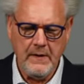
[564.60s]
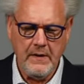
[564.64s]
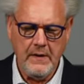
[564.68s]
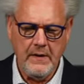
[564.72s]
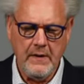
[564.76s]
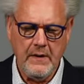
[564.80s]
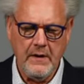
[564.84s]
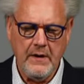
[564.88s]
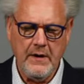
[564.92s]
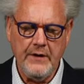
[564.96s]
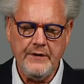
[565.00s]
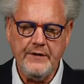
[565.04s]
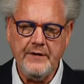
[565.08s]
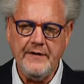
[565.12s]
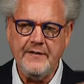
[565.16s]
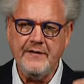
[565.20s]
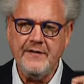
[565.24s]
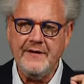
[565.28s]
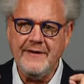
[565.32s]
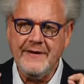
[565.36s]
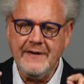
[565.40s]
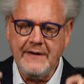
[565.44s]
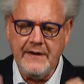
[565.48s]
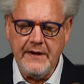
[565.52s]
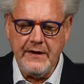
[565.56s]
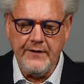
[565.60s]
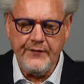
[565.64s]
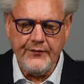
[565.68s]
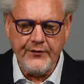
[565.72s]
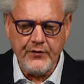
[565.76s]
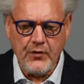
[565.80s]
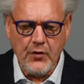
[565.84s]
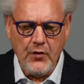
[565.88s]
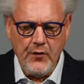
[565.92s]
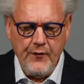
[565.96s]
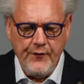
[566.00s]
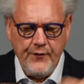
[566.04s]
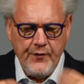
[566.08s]
It is a gift
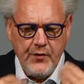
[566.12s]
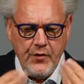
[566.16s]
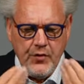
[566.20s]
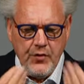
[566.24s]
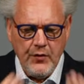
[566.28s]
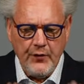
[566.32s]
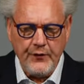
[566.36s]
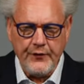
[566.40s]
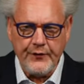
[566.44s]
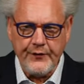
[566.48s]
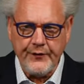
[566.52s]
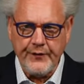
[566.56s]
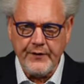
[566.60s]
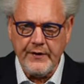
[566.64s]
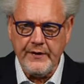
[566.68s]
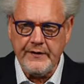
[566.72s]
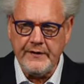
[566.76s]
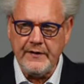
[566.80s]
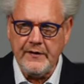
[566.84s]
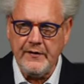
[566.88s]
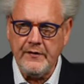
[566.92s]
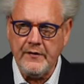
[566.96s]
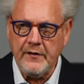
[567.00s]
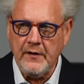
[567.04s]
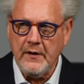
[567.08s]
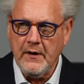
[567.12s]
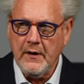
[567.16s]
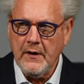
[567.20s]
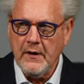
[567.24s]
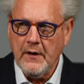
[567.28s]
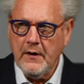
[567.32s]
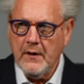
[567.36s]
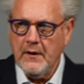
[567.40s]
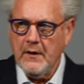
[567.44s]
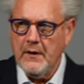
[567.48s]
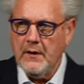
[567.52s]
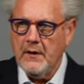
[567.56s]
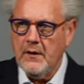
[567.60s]
of God. It is
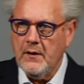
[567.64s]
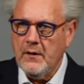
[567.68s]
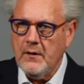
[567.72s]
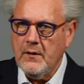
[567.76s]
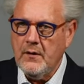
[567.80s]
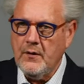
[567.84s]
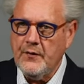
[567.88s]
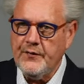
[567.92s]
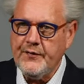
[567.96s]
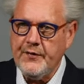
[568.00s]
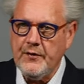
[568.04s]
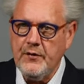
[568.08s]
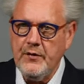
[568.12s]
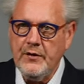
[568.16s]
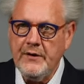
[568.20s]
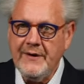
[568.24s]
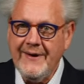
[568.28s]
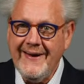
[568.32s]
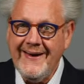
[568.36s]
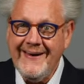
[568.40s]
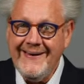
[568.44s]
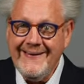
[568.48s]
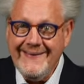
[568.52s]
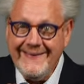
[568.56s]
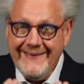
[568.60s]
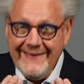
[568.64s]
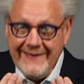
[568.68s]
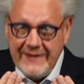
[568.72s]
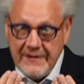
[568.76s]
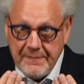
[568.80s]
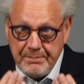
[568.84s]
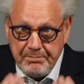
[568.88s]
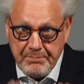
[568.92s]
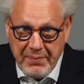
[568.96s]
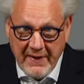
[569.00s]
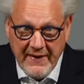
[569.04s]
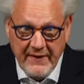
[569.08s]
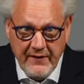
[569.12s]
also an
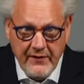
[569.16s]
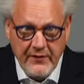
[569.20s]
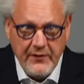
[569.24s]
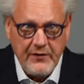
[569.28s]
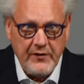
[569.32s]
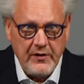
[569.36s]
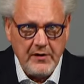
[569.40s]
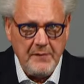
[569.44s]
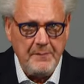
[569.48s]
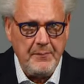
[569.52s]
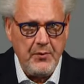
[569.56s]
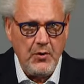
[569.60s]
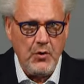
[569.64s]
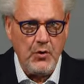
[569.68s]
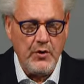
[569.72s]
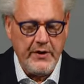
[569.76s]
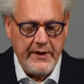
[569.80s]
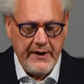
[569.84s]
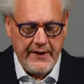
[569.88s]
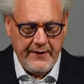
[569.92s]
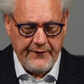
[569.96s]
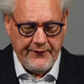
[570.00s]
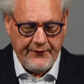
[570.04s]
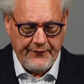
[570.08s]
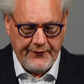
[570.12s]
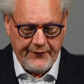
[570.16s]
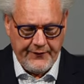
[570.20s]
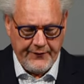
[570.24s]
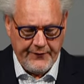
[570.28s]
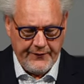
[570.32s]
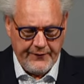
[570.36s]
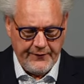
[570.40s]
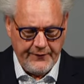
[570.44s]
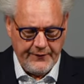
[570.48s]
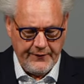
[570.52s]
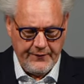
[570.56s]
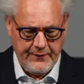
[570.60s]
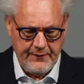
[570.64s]
indispensable
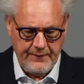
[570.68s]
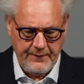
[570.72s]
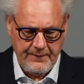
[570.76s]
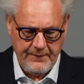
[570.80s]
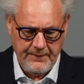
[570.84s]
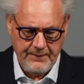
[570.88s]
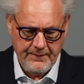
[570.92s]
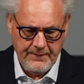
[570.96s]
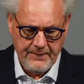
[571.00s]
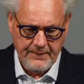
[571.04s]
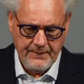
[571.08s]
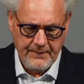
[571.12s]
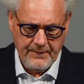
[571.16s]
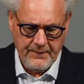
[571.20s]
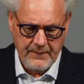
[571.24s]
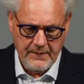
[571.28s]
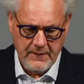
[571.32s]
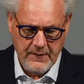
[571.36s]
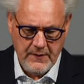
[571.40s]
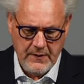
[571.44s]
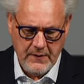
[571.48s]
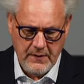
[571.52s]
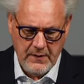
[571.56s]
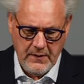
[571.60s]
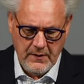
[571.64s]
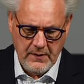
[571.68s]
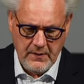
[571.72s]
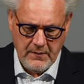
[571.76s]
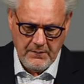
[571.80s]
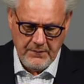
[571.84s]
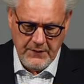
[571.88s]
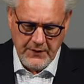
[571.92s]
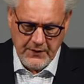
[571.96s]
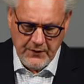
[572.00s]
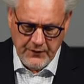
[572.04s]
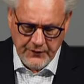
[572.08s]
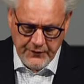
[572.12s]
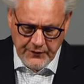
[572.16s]
gift.
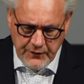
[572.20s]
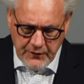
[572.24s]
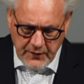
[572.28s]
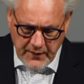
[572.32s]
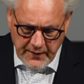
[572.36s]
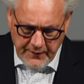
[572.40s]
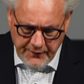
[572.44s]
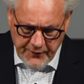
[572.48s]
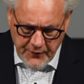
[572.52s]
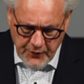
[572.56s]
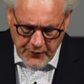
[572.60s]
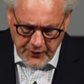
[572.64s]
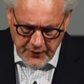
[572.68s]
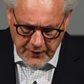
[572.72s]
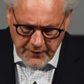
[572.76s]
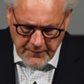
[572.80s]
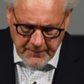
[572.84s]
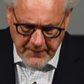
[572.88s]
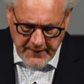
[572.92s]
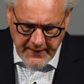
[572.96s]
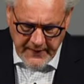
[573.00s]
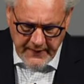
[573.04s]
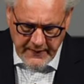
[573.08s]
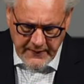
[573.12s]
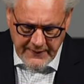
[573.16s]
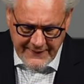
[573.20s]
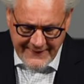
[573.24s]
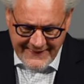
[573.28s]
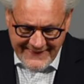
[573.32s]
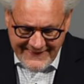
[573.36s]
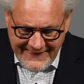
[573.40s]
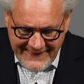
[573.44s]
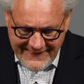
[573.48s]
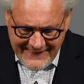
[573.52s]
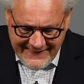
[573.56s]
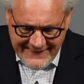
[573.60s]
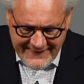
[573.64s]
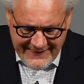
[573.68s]
Because you have learned by
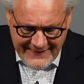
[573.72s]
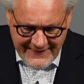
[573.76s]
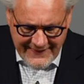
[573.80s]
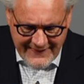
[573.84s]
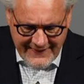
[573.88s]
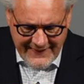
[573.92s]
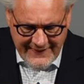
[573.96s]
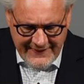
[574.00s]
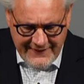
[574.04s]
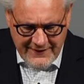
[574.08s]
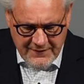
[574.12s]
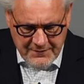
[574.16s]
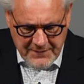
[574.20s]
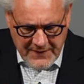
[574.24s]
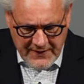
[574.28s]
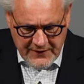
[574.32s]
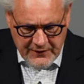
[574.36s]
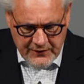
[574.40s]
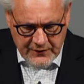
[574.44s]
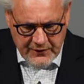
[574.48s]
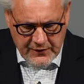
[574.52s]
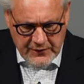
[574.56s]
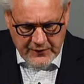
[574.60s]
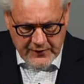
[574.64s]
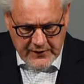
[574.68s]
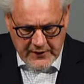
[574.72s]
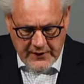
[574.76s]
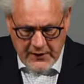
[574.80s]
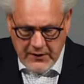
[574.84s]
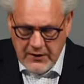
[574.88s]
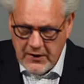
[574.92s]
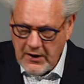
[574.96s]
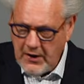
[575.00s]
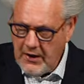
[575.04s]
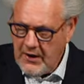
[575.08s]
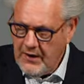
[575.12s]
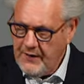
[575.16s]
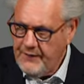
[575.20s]
this grace, by such grace,
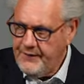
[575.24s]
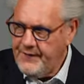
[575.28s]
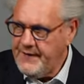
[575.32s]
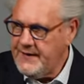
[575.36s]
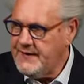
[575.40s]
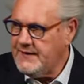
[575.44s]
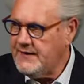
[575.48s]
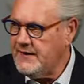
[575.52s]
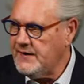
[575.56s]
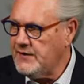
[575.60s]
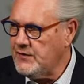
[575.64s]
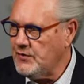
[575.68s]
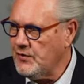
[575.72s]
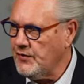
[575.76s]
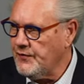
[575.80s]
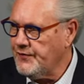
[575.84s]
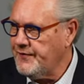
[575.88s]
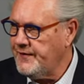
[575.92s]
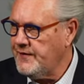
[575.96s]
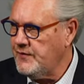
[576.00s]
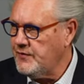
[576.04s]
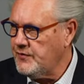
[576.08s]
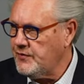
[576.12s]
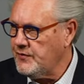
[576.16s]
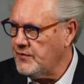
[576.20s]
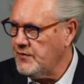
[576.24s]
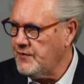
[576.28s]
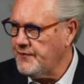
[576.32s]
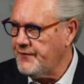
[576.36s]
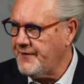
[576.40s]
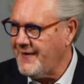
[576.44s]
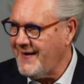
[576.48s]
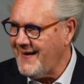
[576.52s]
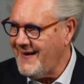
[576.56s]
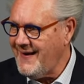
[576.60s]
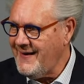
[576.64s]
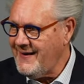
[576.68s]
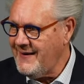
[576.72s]
we did not deserve
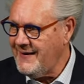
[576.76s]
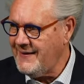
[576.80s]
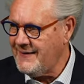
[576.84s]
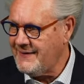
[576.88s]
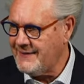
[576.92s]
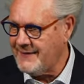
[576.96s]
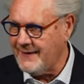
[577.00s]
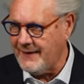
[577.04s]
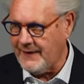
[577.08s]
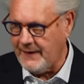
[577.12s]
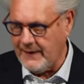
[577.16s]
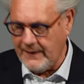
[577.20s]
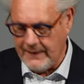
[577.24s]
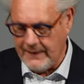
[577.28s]
anything.